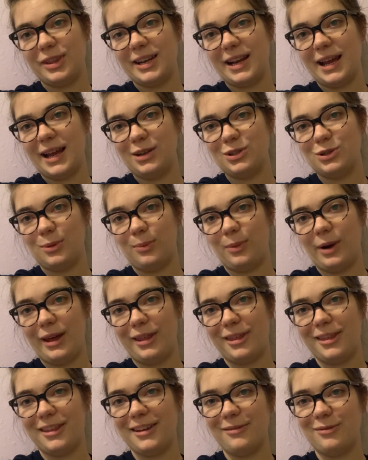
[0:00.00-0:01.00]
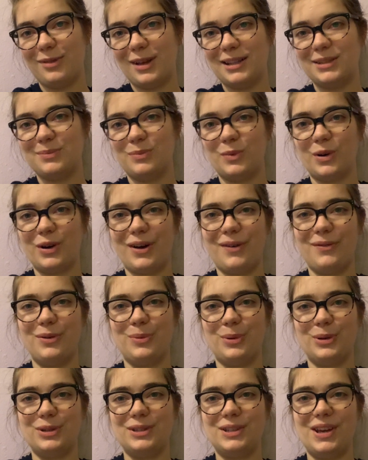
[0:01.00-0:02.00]
natural breath if that's more
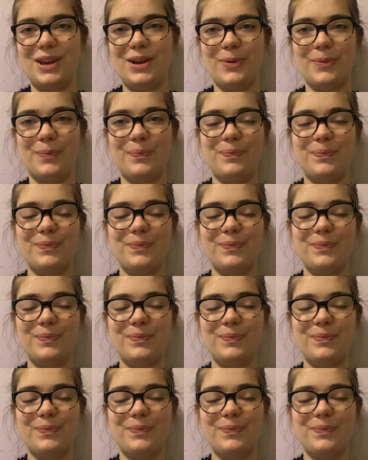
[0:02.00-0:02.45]
comfortable to you.